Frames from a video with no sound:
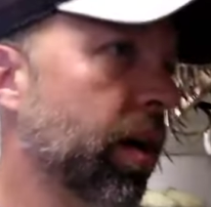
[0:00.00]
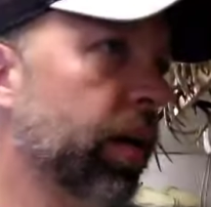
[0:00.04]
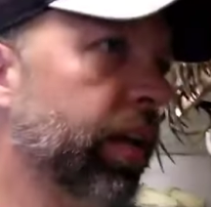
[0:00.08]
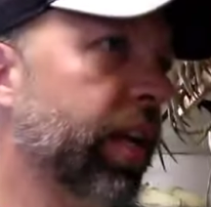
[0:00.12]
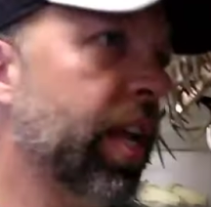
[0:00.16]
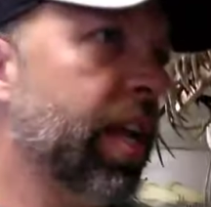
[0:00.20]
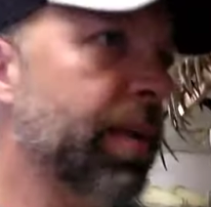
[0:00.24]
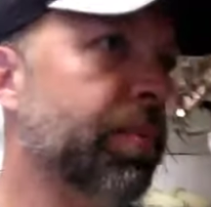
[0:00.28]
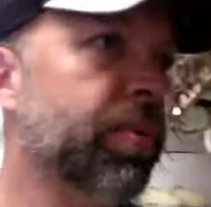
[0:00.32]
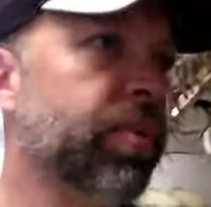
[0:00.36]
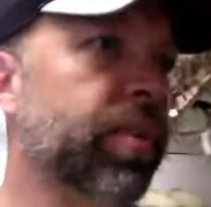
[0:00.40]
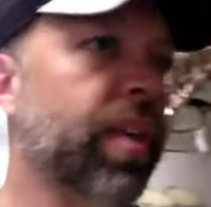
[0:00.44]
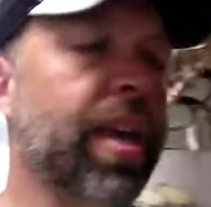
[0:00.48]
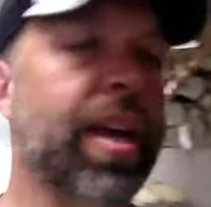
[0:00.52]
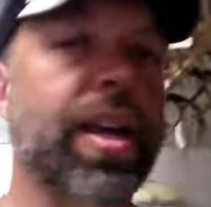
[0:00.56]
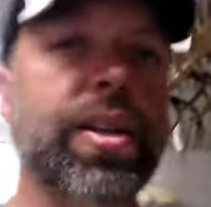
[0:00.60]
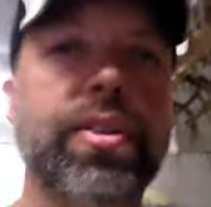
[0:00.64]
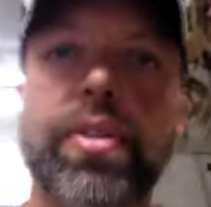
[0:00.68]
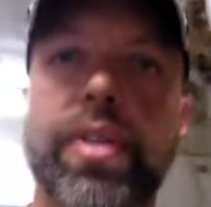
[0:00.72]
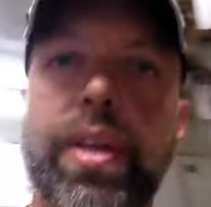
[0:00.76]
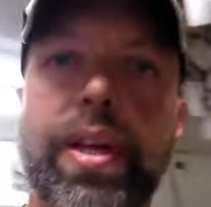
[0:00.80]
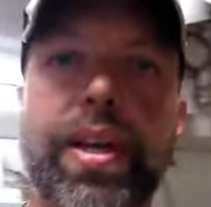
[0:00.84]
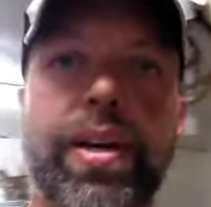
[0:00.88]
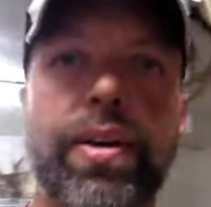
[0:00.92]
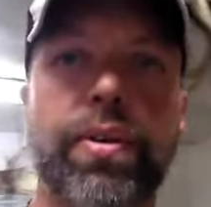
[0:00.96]
Keeps the edge
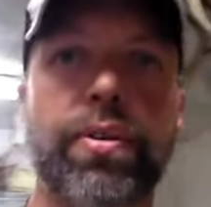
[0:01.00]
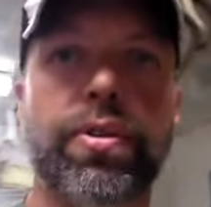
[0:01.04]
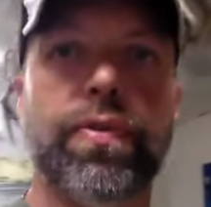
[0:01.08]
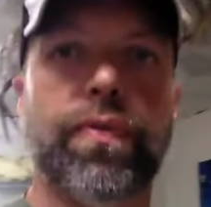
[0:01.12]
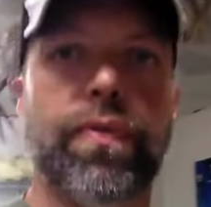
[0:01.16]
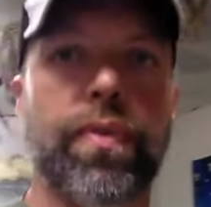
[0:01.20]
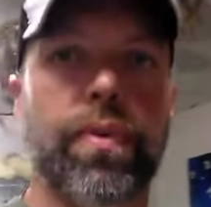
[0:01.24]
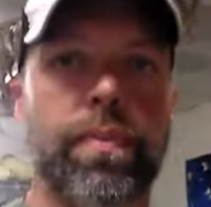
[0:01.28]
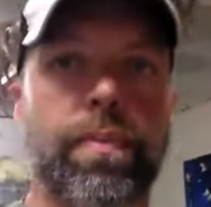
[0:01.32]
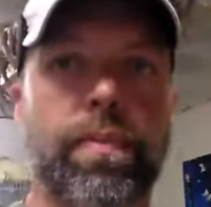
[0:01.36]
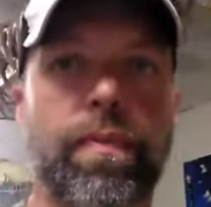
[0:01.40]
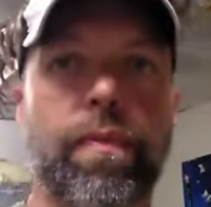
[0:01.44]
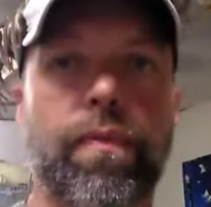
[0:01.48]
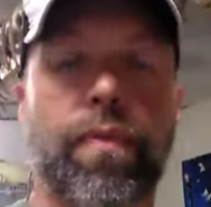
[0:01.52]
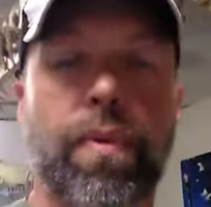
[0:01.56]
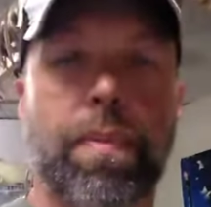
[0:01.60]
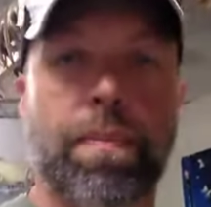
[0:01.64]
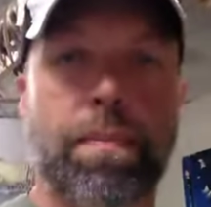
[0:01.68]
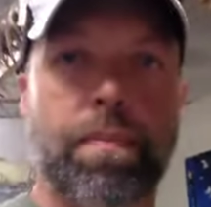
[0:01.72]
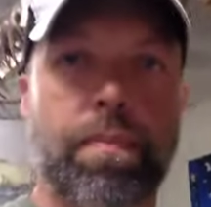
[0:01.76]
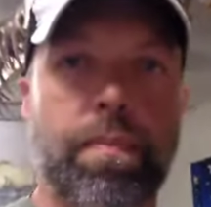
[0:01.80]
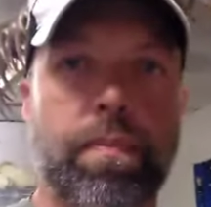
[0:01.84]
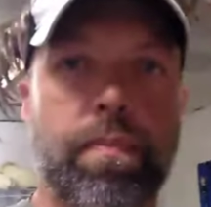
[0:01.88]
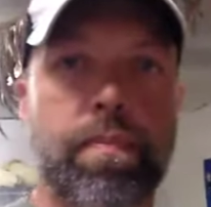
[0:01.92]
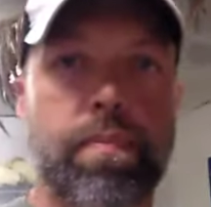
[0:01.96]
of the ears
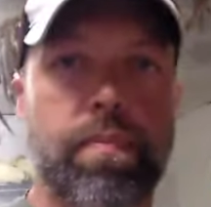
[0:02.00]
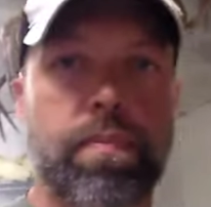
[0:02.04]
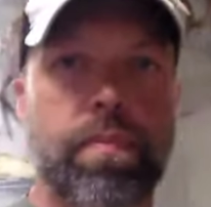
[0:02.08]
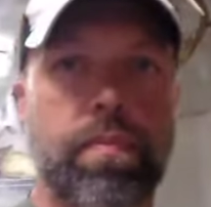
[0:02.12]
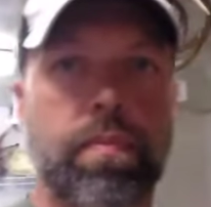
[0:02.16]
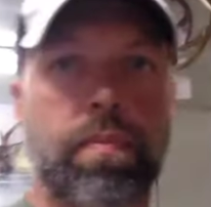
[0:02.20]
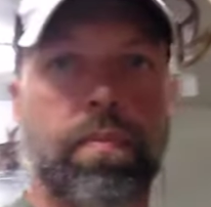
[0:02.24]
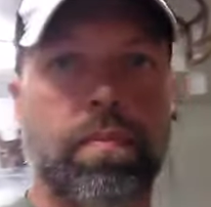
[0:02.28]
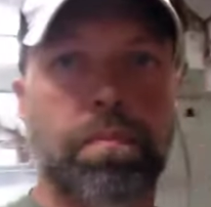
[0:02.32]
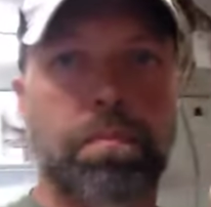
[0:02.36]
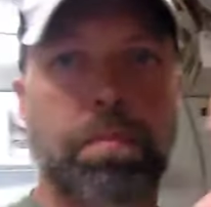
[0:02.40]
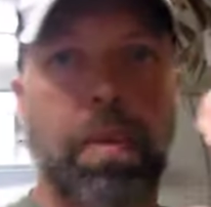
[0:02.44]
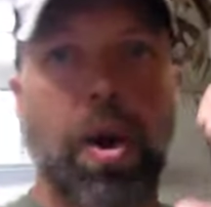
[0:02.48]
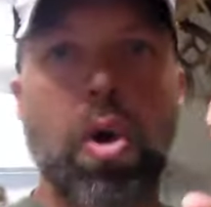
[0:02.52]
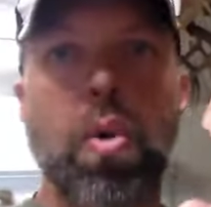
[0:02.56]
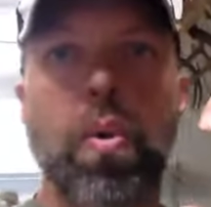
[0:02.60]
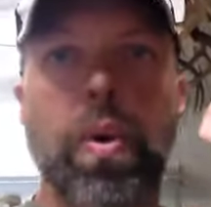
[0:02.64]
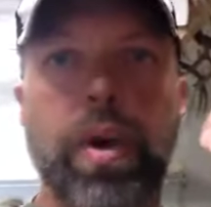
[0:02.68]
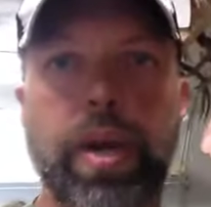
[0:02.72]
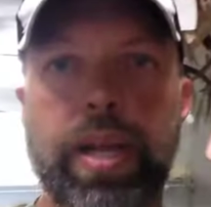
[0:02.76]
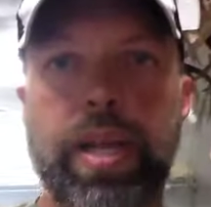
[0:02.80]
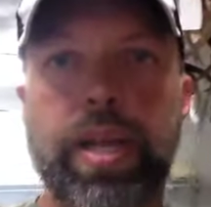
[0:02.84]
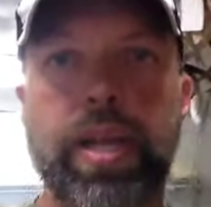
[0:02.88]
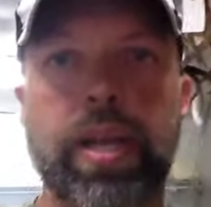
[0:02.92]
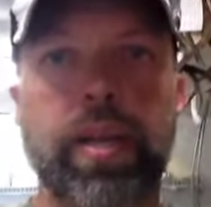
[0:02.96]
from
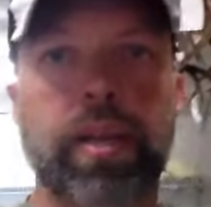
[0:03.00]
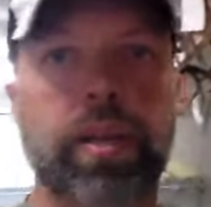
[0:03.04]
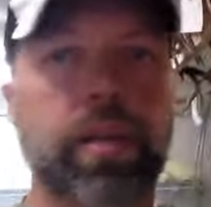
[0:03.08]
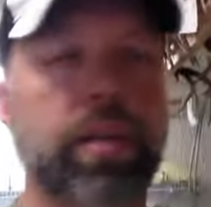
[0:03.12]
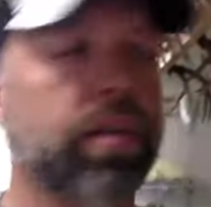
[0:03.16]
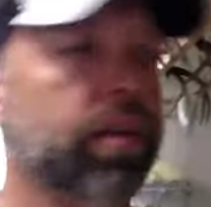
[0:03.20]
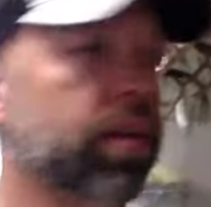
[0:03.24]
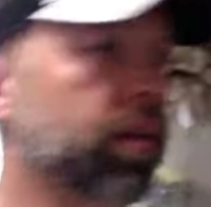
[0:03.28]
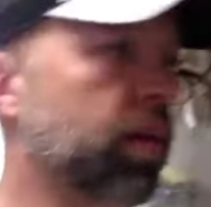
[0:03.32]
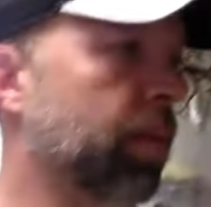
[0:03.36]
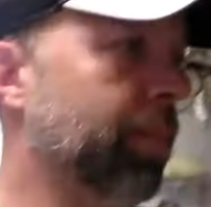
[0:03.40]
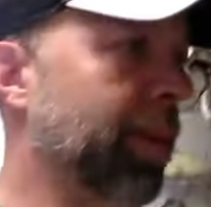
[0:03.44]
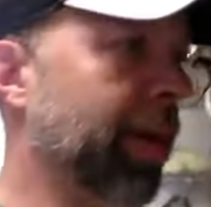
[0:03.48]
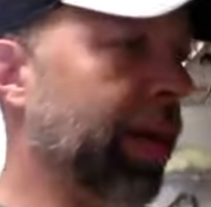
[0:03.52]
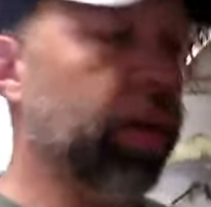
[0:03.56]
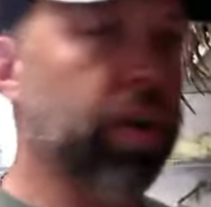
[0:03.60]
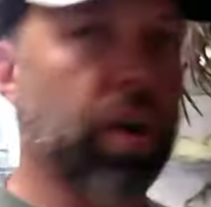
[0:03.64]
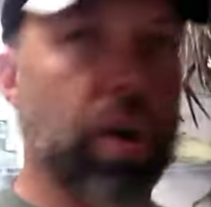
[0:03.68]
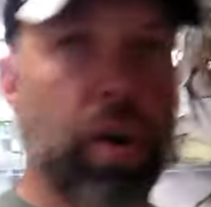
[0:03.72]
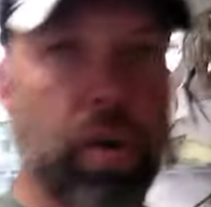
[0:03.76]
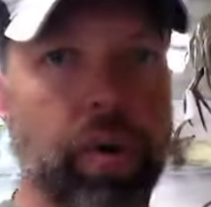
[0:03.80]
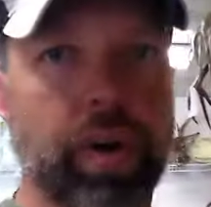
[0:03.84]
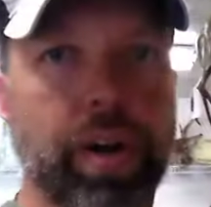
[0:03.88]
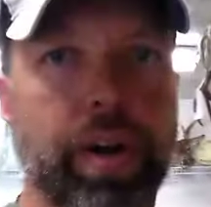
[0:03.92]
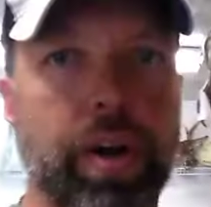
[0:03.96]
bowing in and
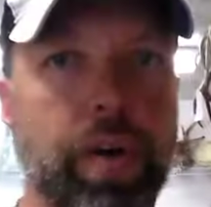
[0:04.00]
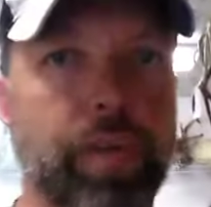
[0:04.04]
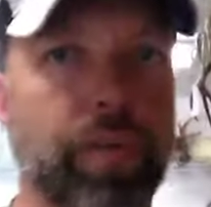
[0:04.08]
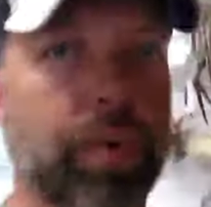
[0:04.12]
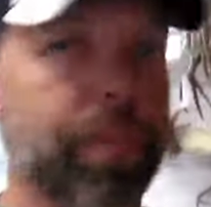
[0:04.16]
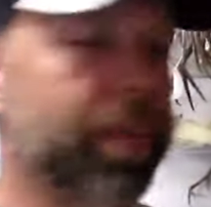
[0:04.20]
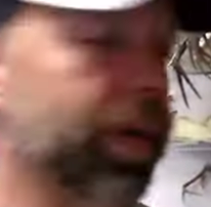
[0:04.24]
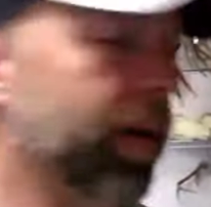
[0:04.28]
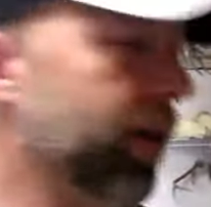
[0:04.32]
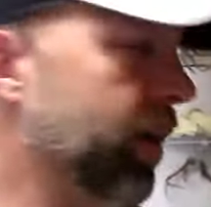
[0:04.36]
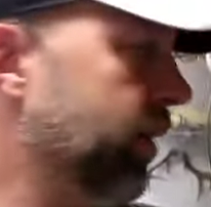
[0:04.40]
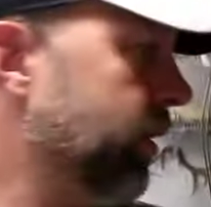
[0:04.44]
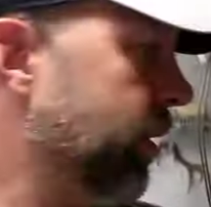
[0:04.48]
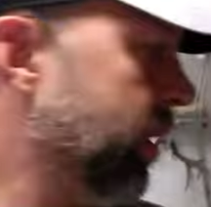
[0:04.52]
curling over a period of